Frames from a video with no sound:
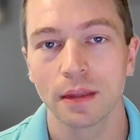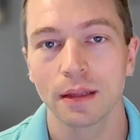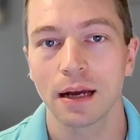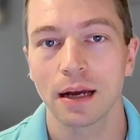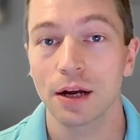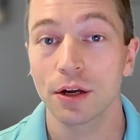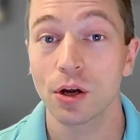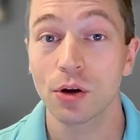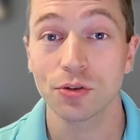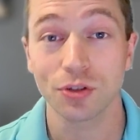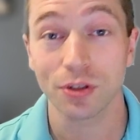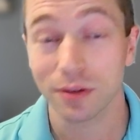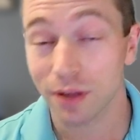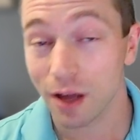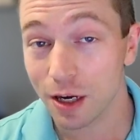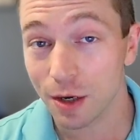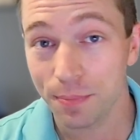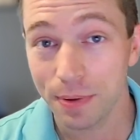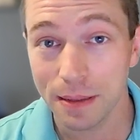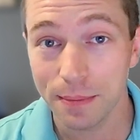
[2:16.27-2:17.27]
I coach a
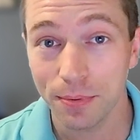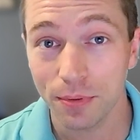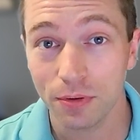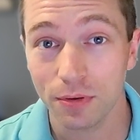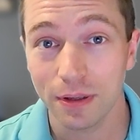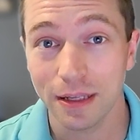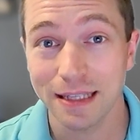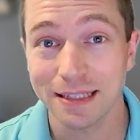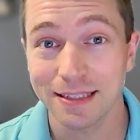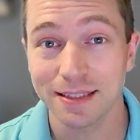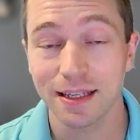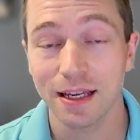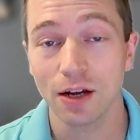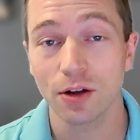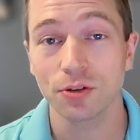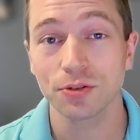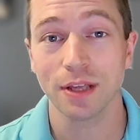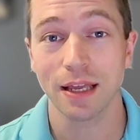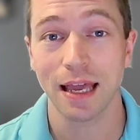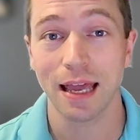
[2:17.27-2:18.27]
lot of people in
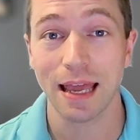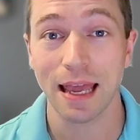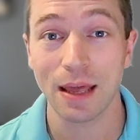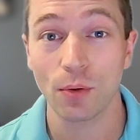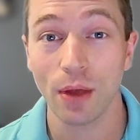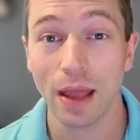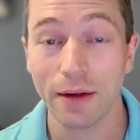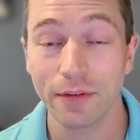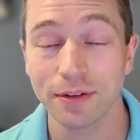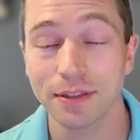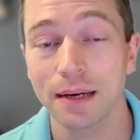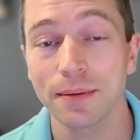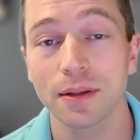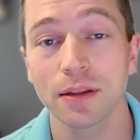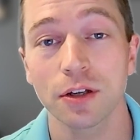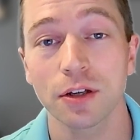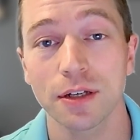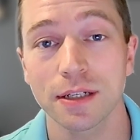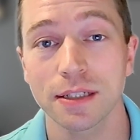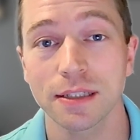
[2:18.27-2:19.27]
sales, and every time I
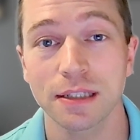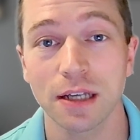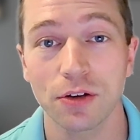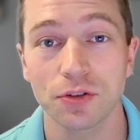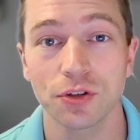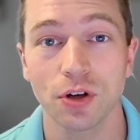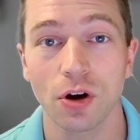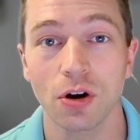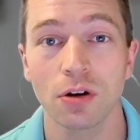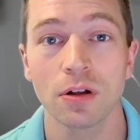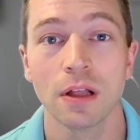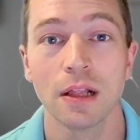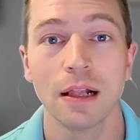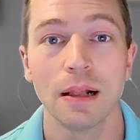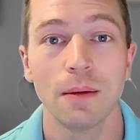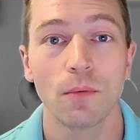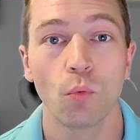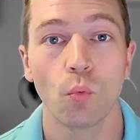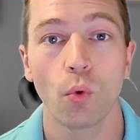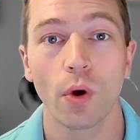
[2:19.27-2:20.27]
look at a sales call
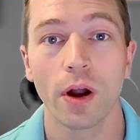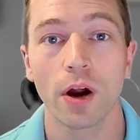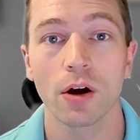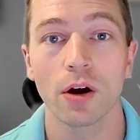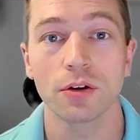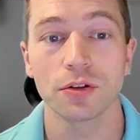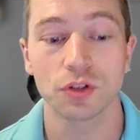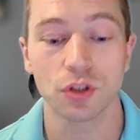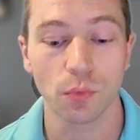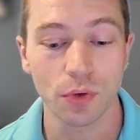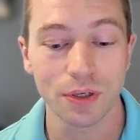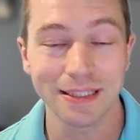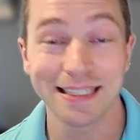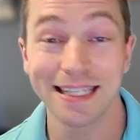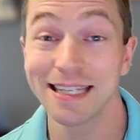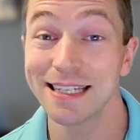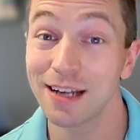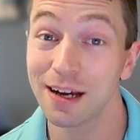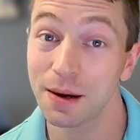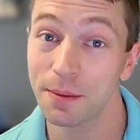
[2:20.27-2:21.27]
where someone
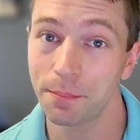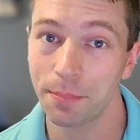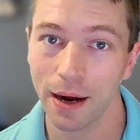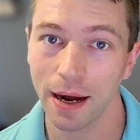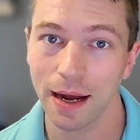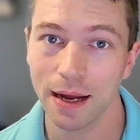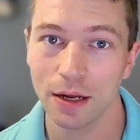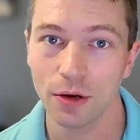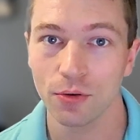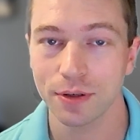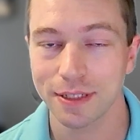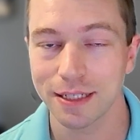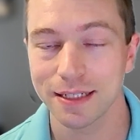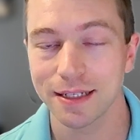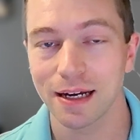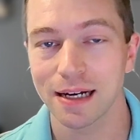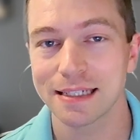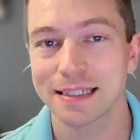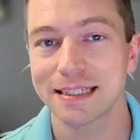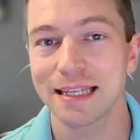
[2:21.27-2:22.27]
did not buy or did
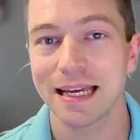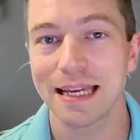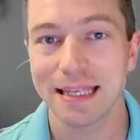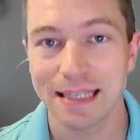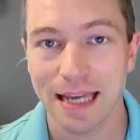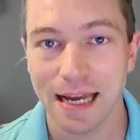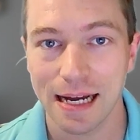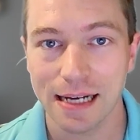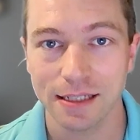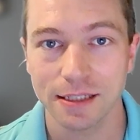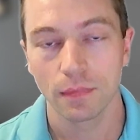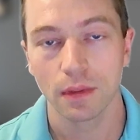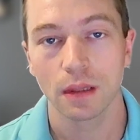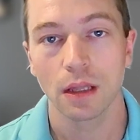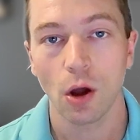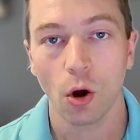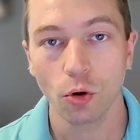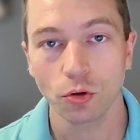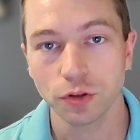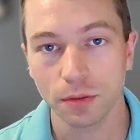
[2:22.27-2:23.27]
not say yes,
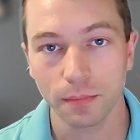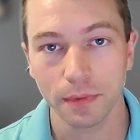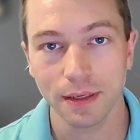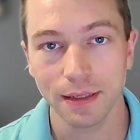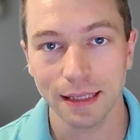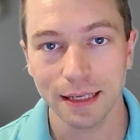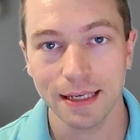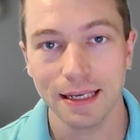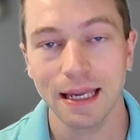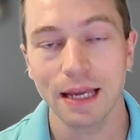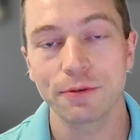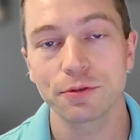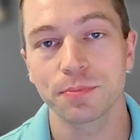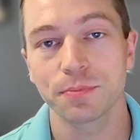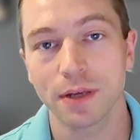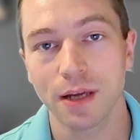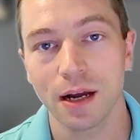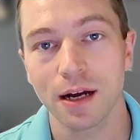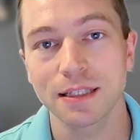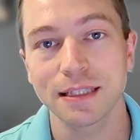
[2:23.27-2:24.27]
ultimately it was
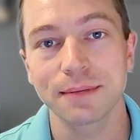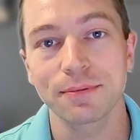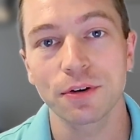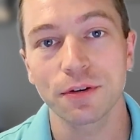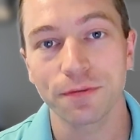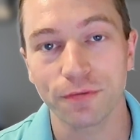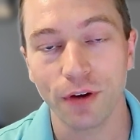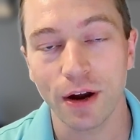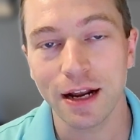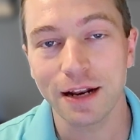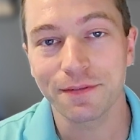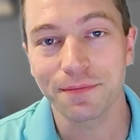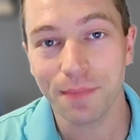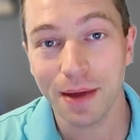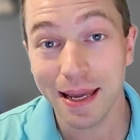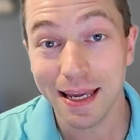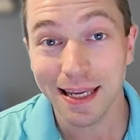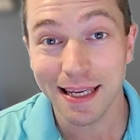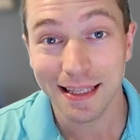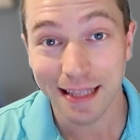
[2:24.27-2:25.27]
because they were afraid of
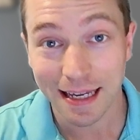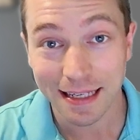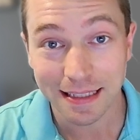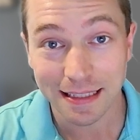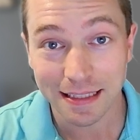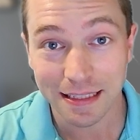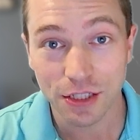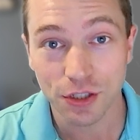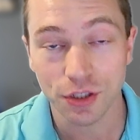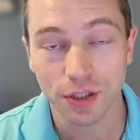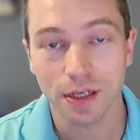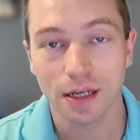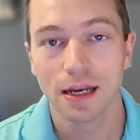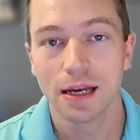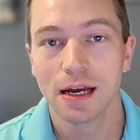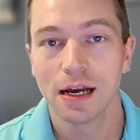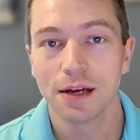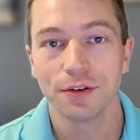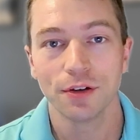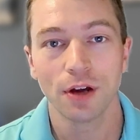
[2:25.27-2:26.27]
making that decision,
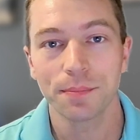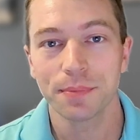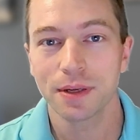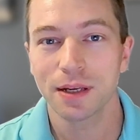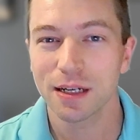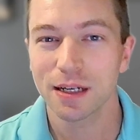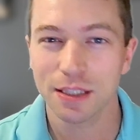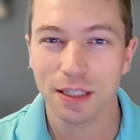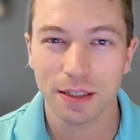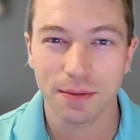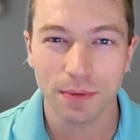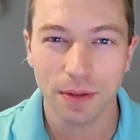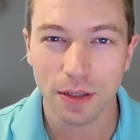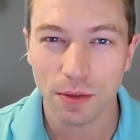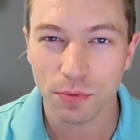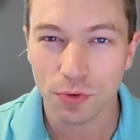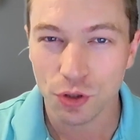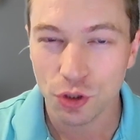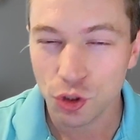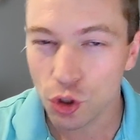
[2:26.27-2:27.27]
not because
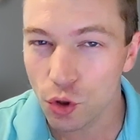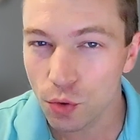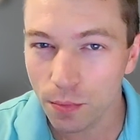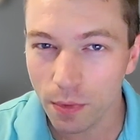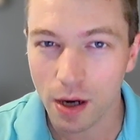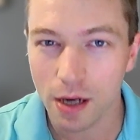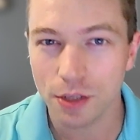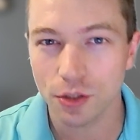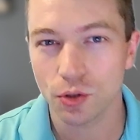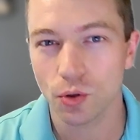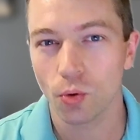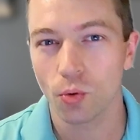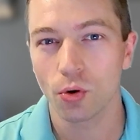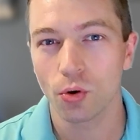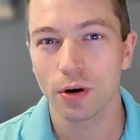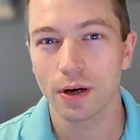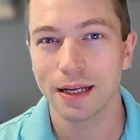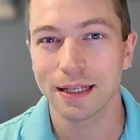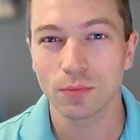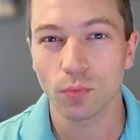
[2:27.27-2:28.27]
it was too much
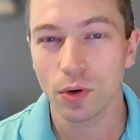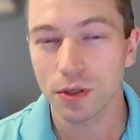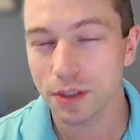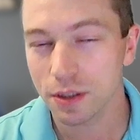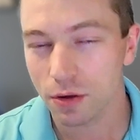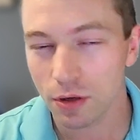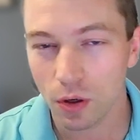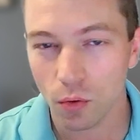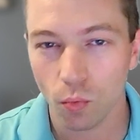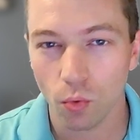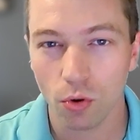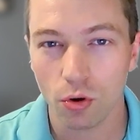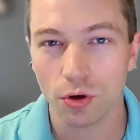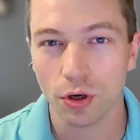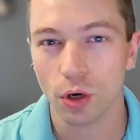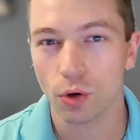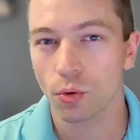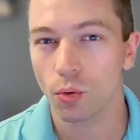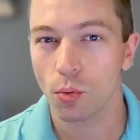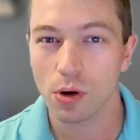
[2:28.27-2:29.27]
or it wasn't going to
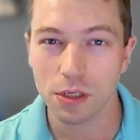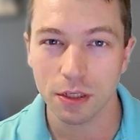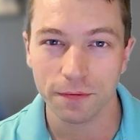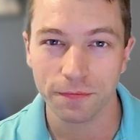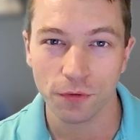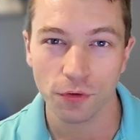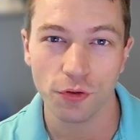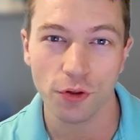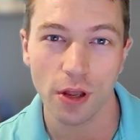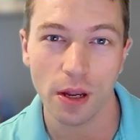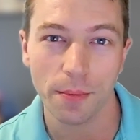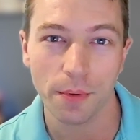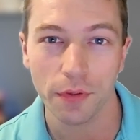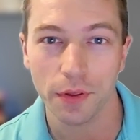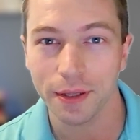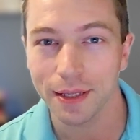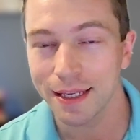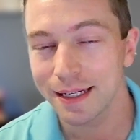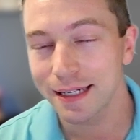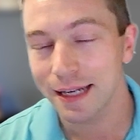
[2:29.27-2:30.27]
work or it wasn't for them or
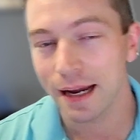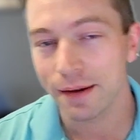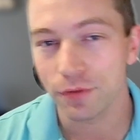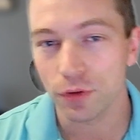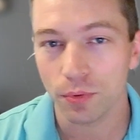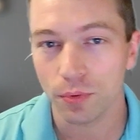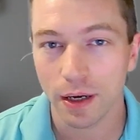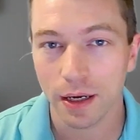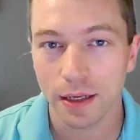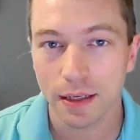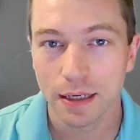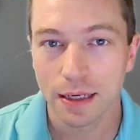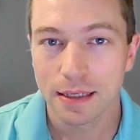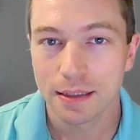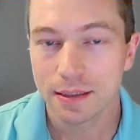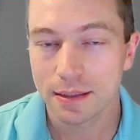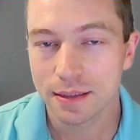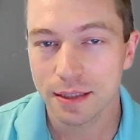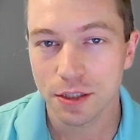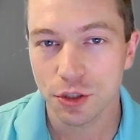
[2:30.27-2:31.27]
they didn't have the right
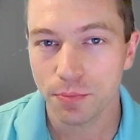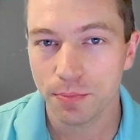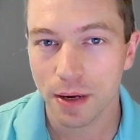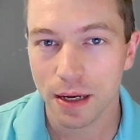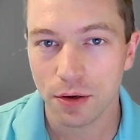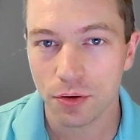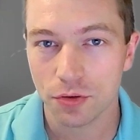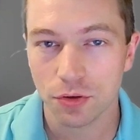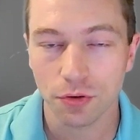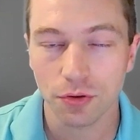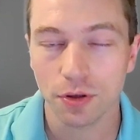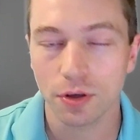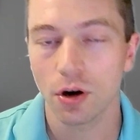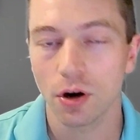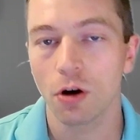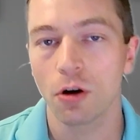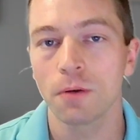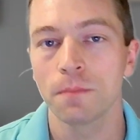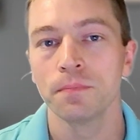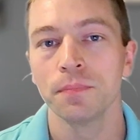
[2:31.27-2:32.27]
decision makers on the
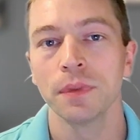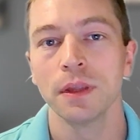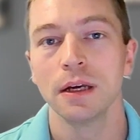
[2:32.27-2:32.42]
call.